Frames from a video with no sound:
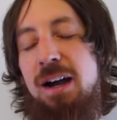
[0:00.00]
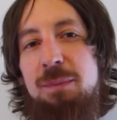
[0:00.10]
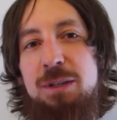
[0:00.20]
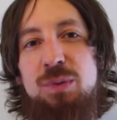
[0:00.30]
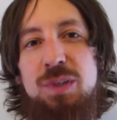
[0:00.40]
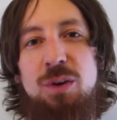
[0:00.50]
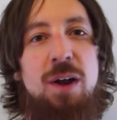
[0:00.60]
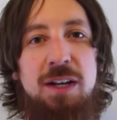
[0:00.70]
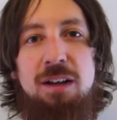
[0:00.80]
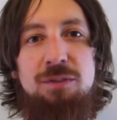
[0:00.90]
This was a
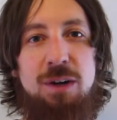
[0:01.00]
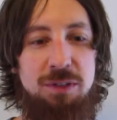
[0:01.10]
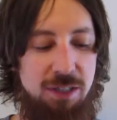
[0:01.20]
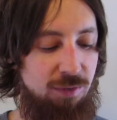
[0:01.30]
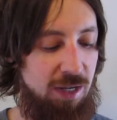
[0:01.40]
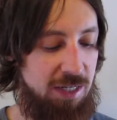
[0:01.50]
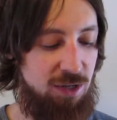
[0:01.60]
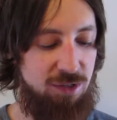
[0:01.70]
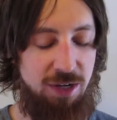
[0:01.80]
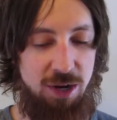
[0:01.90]
great gift I received like
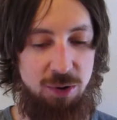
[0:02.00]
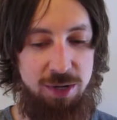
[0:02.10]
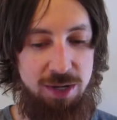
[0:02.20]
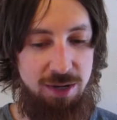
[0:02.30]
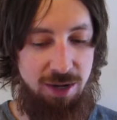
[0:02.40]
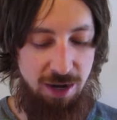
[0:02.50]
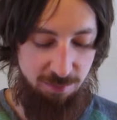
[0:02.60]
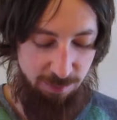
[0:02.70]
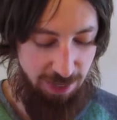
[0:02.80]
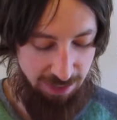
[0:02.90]
years ago.
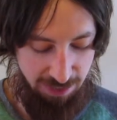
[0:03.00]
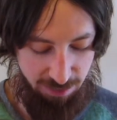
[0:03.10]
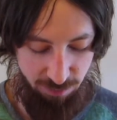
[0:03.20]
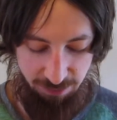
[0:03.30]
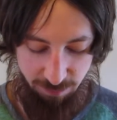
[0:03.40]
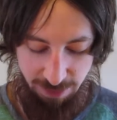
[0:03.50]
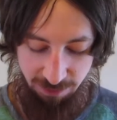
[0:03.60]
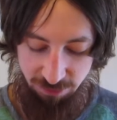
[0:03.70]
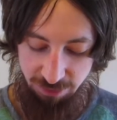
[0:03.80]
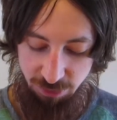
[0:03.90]
The pancake recipe I'm
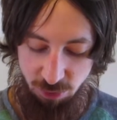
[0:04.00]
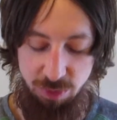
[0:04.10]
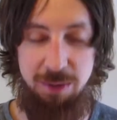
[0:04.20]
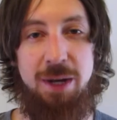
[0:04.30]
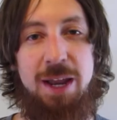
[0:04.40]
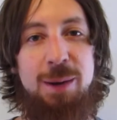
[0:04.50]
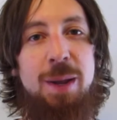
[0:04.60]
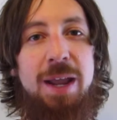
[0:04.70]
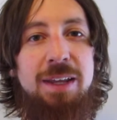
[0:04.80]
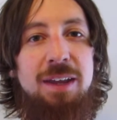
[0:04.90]
using is whole wheat banana
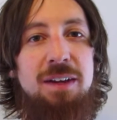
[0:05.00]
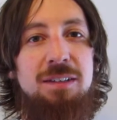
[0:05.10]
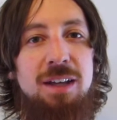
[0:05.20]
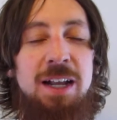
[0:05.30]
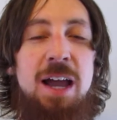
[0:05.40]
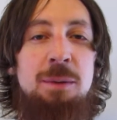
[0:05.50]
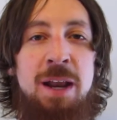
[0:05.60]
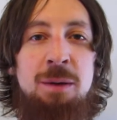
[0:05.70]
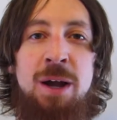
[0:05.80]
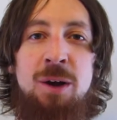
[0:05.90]
pancakes. I kind of
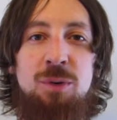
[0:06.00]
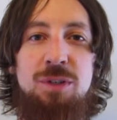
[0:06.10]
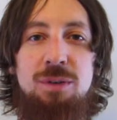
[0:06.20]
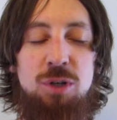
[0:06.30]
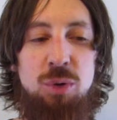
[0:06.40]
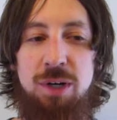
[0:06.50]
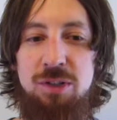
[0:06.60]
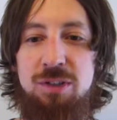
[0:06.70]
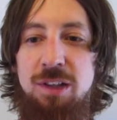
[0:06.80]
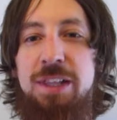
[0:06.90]
made it my own, doing it
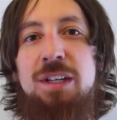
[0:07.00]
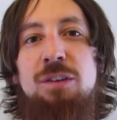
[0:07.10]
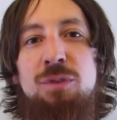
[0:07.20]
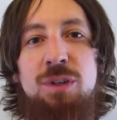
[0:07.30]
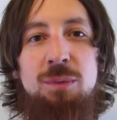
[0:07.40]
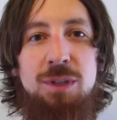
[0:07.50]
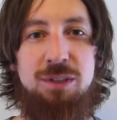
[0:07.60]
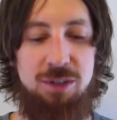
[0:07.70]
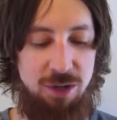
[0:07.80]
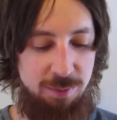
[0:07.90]
just slightly differently with the
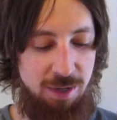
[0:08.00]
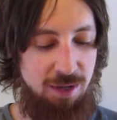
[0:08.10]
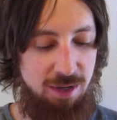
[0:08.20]
syrup,